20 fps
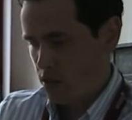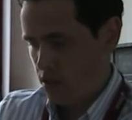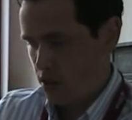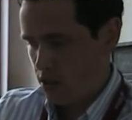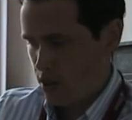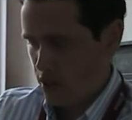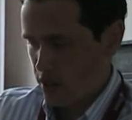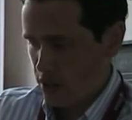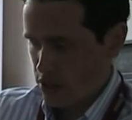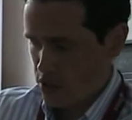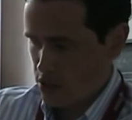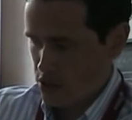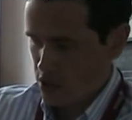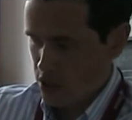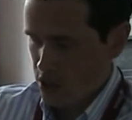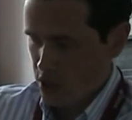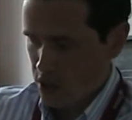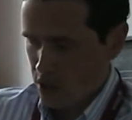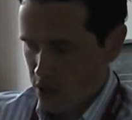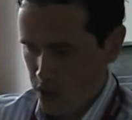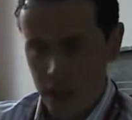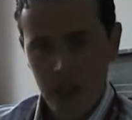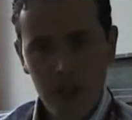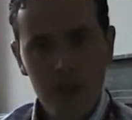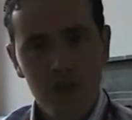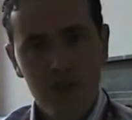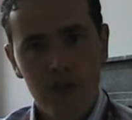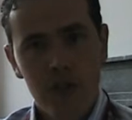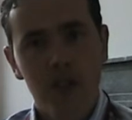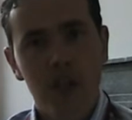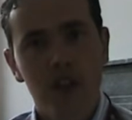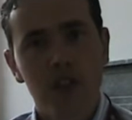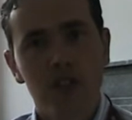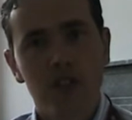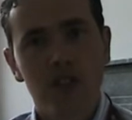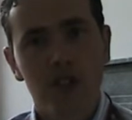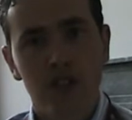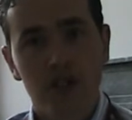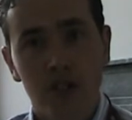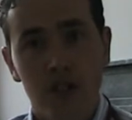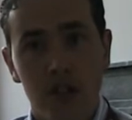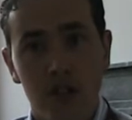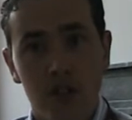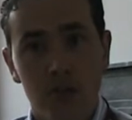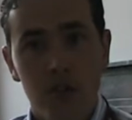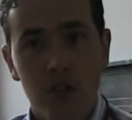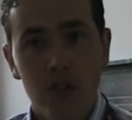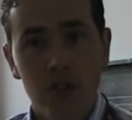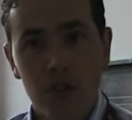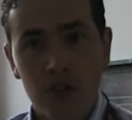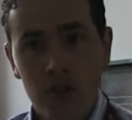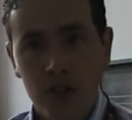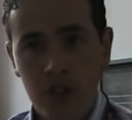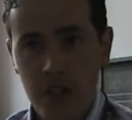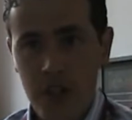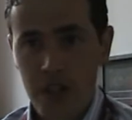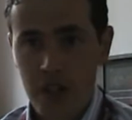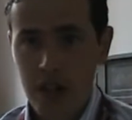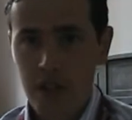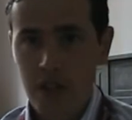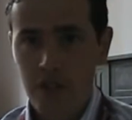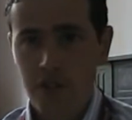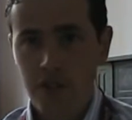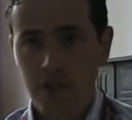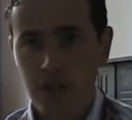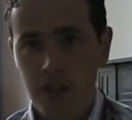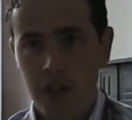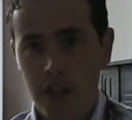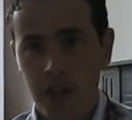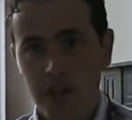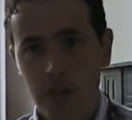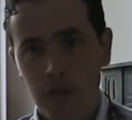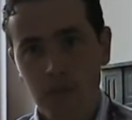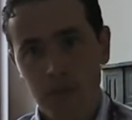let's leave the data center that we currently have and